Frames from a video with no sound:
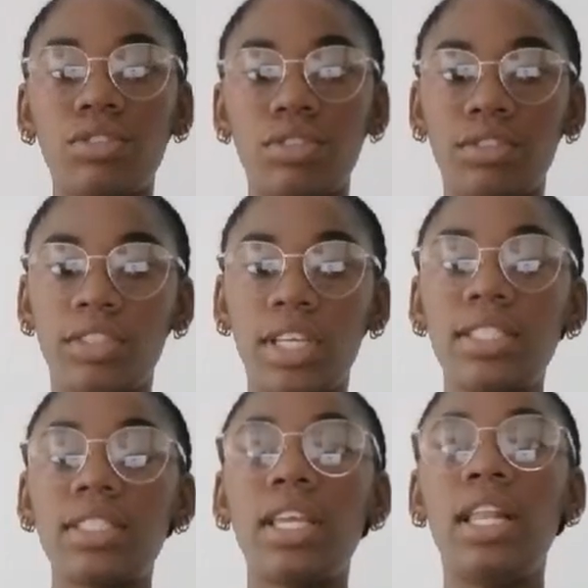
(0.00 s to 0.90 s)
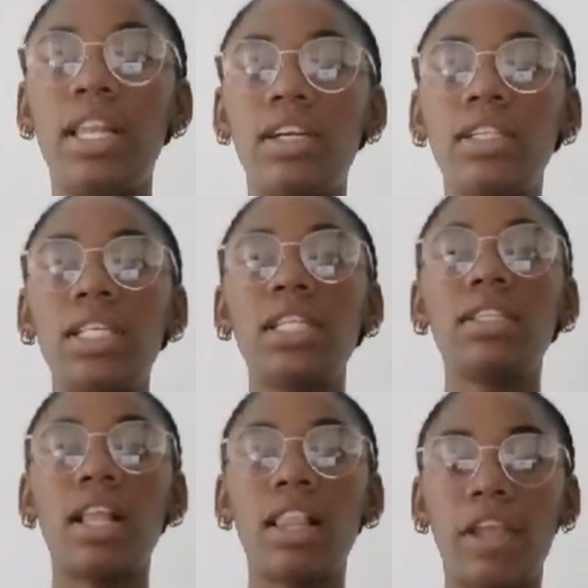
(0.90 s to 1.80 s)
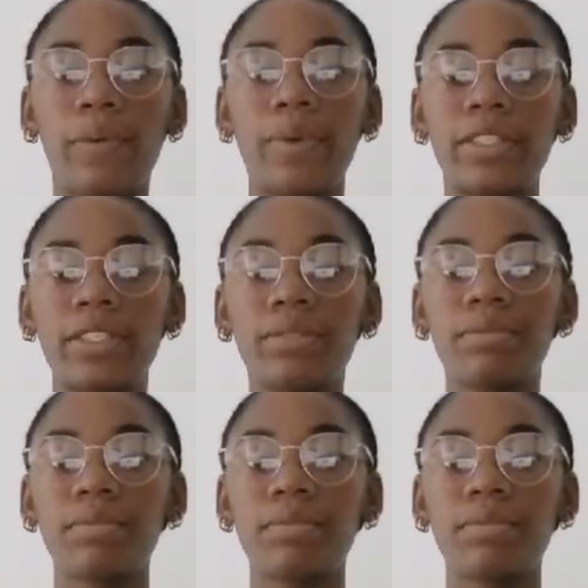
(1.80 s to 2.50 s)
to success in learning the language.